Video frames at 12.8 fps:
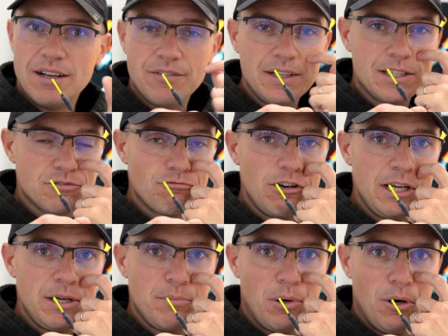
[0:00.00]
I think that's
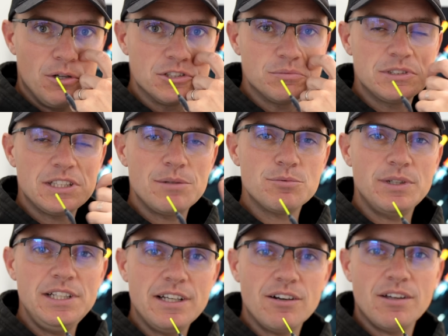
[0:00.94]
really important. Sometimes
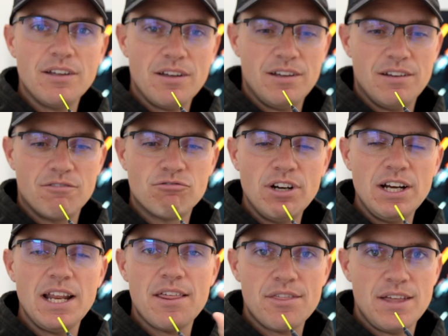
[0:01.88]
when you've got a
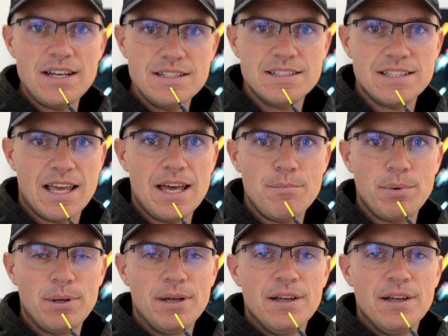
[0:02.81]
really thin tip,